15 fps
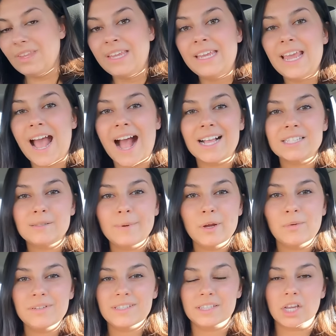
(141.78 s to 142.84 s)
He asked
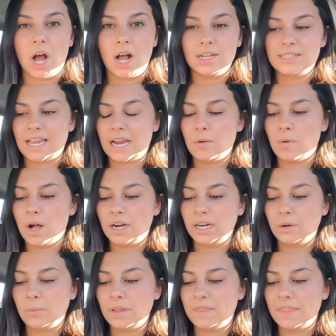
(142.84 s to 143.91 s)
me what sauce I
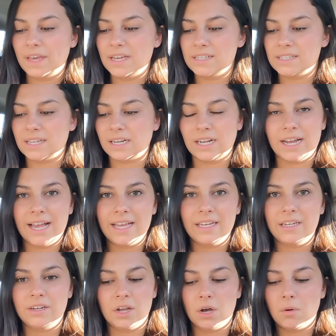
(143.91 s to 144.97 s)
wanted with this, and I
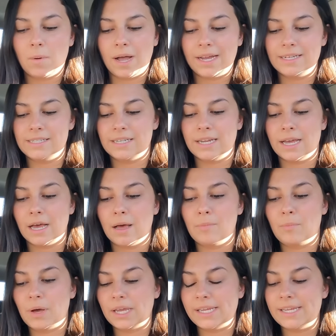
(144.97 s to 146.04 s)
had no
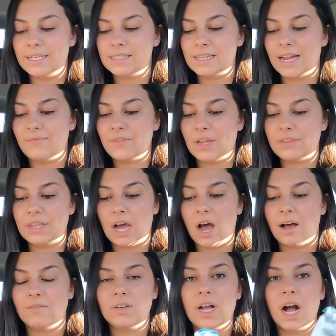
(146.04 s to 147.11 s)
idea, but he said that the
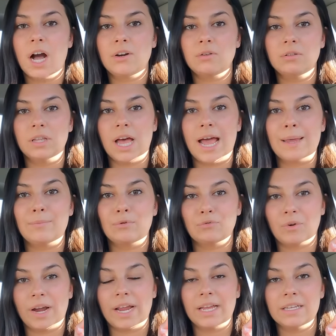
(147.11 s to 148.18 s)
avocado lime
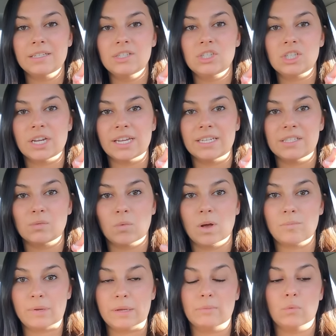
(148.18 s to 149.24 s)
ranch is
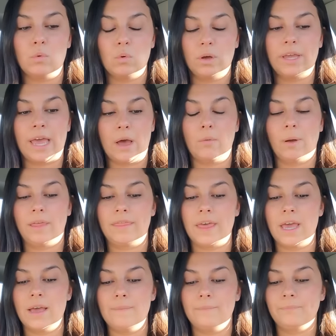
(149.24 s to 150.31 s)
what people get with
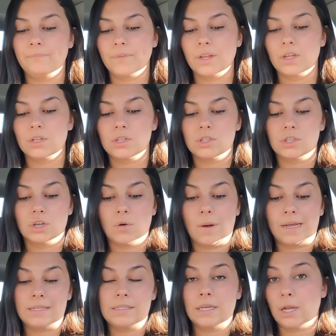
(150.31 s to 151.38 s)
it. So
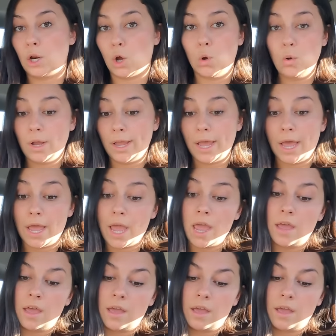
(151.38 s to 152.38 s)
I said, okay.